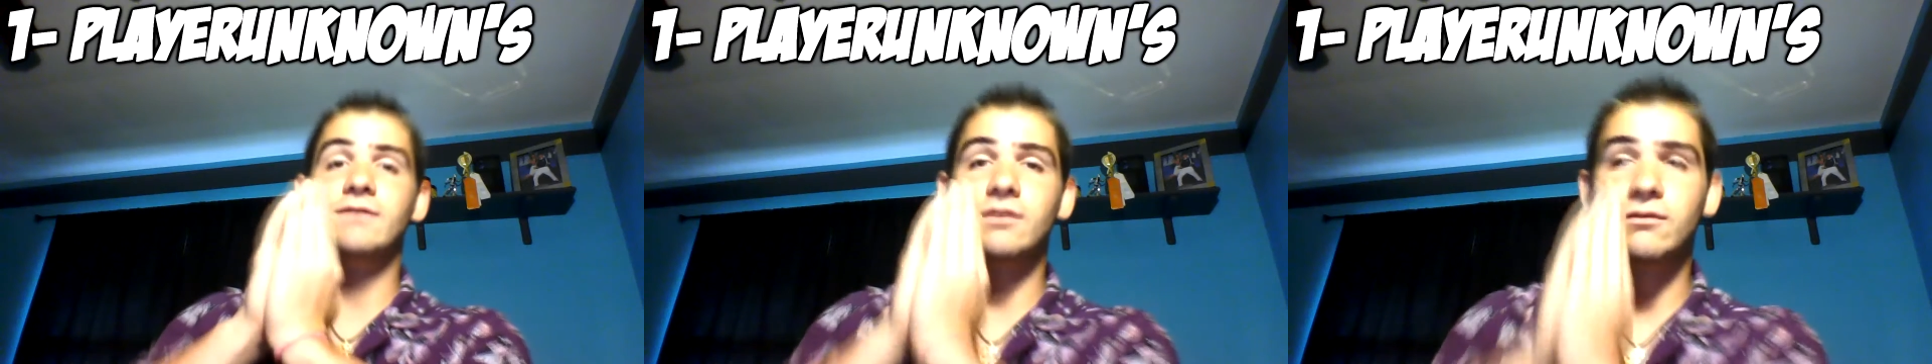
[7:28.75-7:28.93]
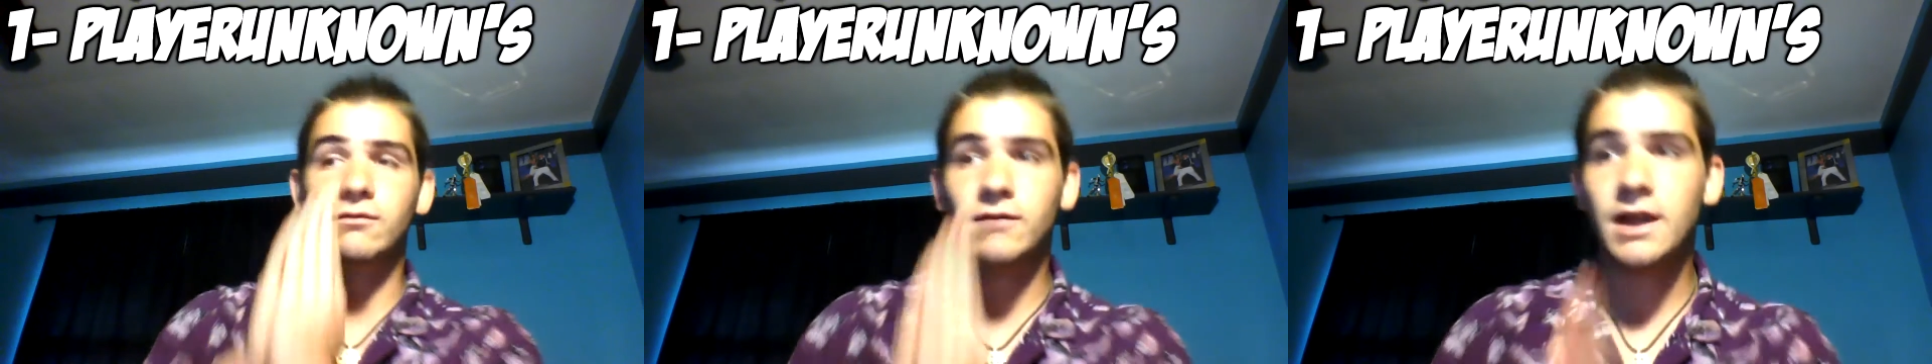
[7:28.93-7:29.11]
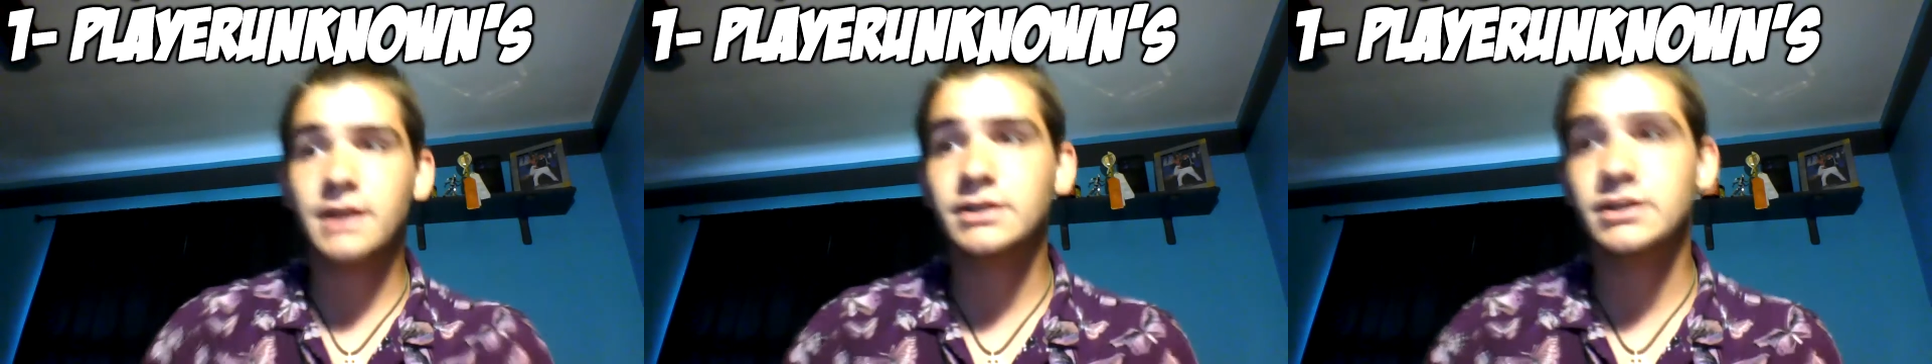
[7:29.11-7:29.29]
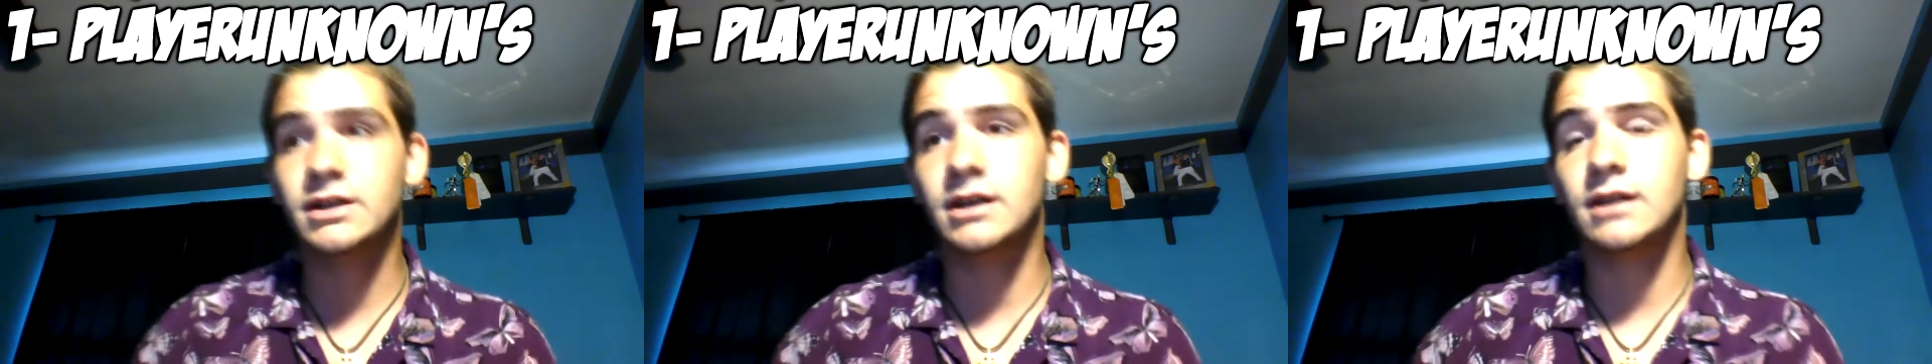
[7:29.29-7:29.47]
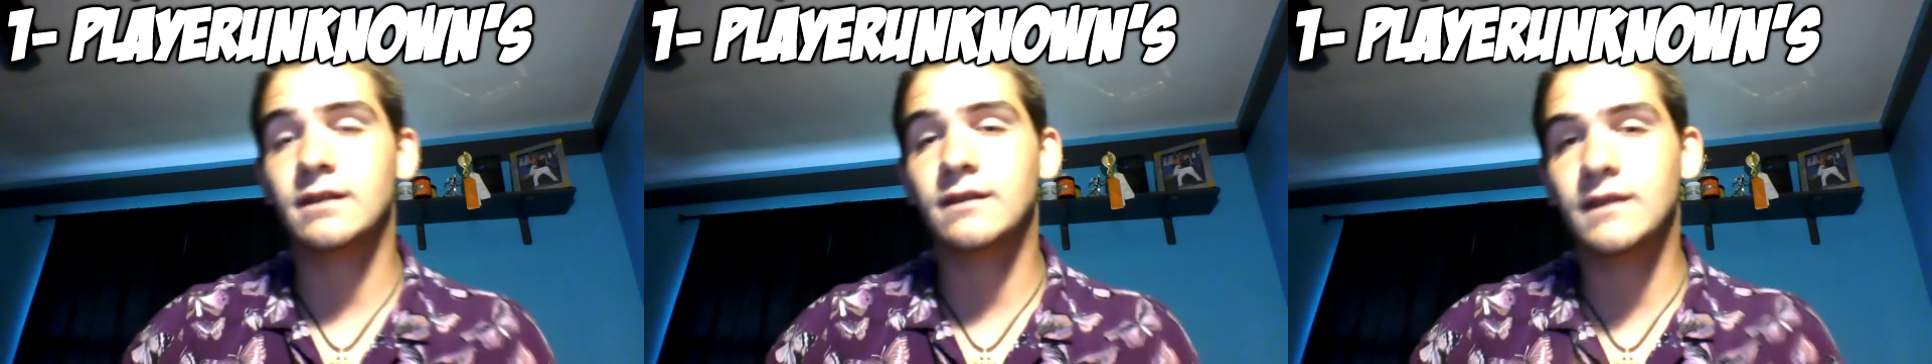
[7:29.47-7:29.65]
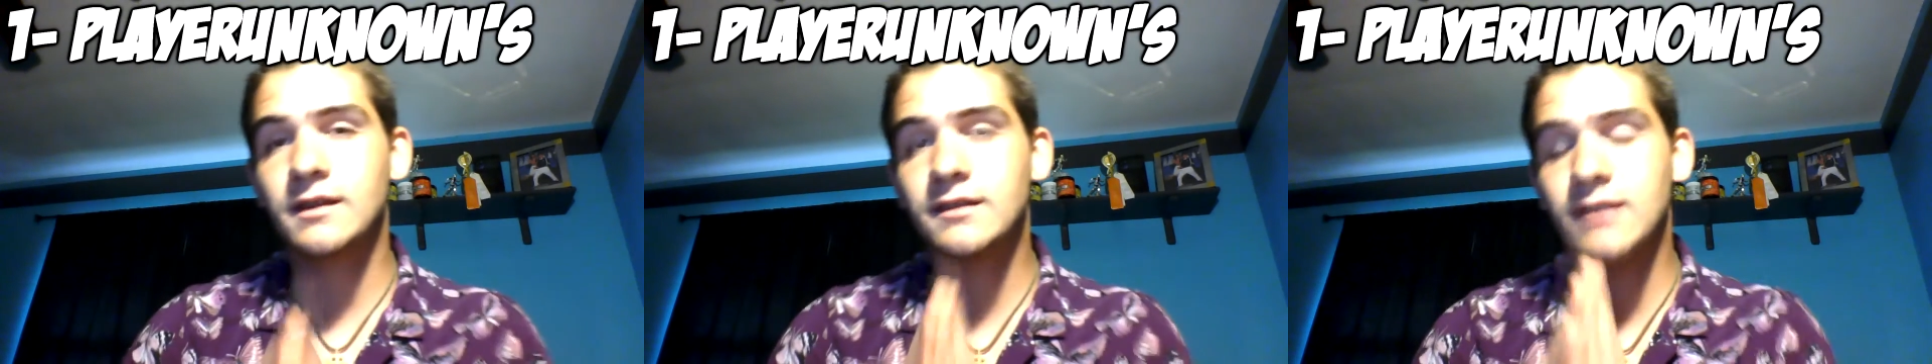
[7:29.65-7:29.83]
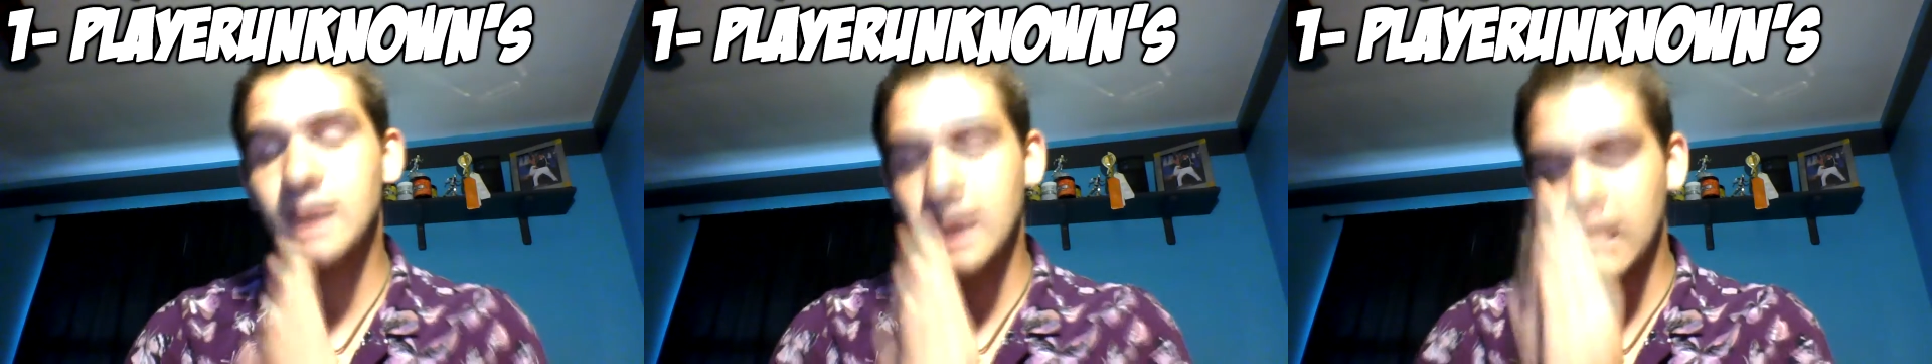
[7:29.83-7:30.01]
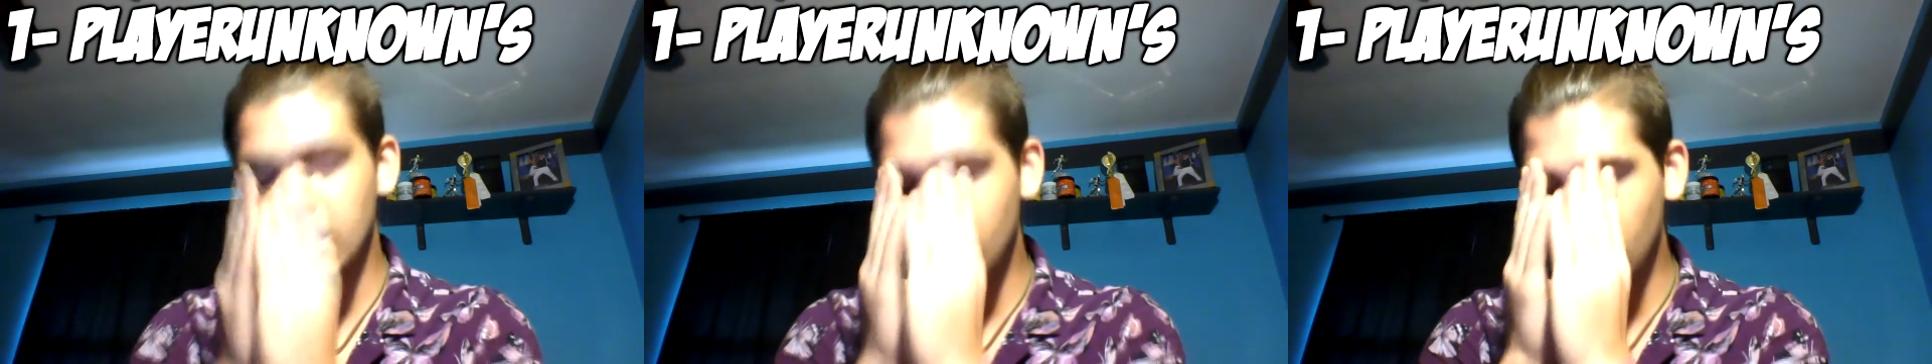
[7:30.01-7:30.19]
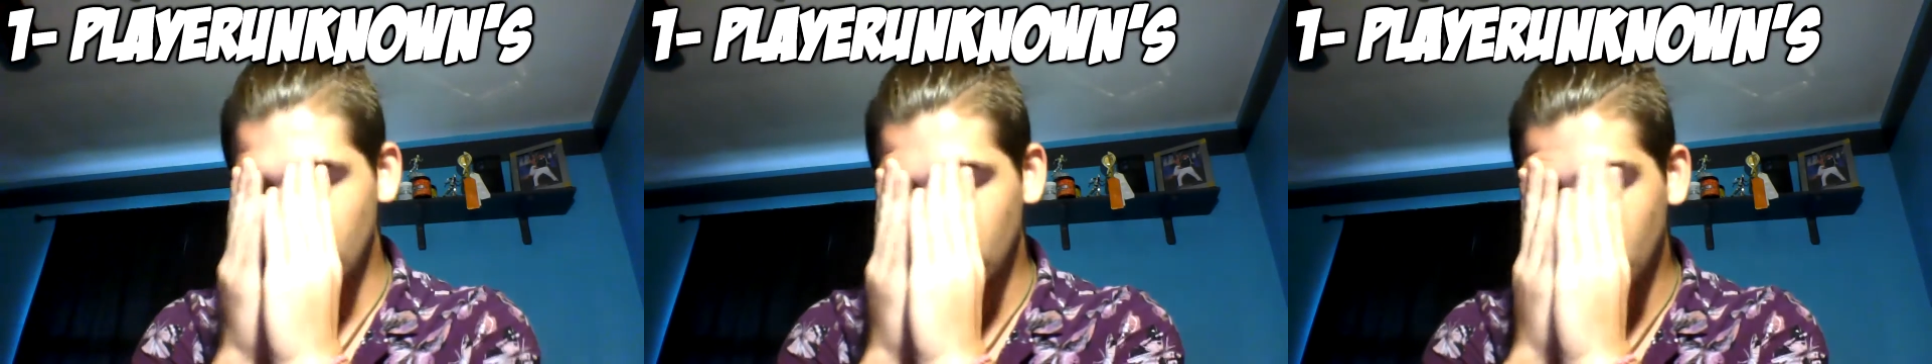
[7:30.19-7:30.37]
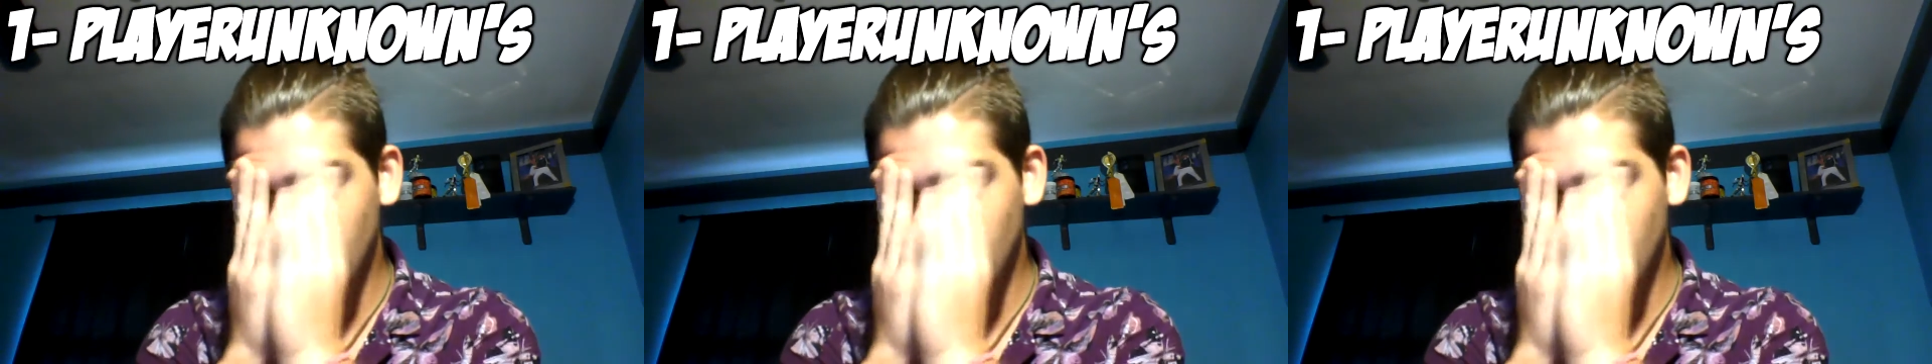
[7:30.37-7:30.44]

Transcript: direction. This game,